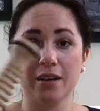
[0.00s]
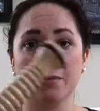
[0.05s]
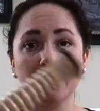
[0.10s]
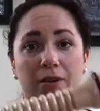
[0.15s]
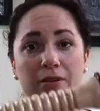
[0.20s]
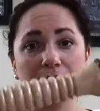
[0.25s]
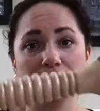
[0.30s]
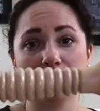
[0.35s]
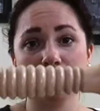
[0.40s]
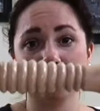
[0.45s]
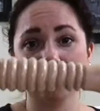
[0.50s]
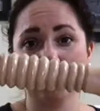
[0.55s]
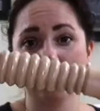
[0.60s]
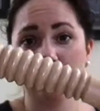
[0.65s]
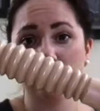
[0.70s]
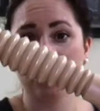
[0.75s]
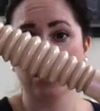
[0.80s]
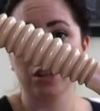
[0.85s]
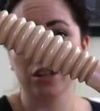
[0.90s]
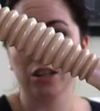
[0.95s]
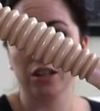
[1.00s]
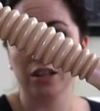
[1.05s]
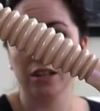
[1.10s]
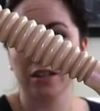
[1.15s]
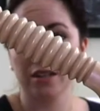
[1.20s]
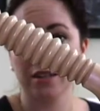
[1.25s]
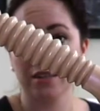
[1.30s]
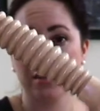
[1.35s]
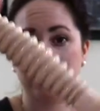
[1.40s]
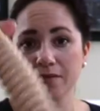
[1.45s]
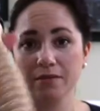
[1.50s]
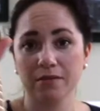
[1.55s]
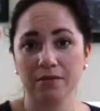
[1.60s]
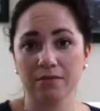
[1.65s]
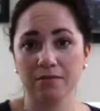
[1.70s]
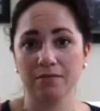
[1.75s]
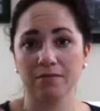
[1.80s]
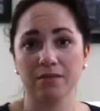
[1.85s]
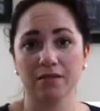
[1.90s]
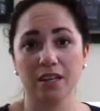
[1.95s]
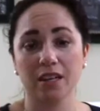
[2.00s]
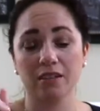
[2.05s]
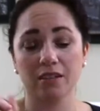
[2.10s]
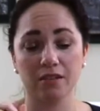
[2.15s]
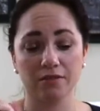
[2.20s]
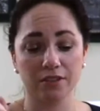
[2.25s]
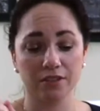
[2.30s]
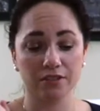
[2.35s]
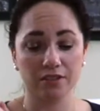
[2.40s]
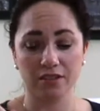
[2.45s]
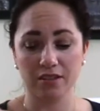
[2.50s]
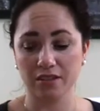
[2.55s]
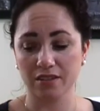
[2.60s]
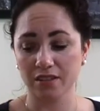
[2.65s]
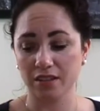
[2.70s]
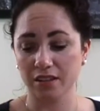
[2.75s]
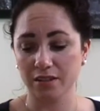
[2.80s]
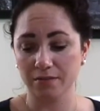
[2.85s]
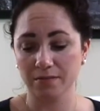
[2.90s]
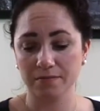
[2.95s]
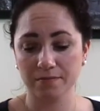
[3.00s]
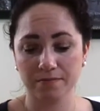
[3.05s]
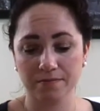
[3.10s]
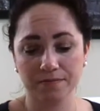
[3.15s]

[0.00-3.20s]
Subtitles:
my foot roller, I love using this thing.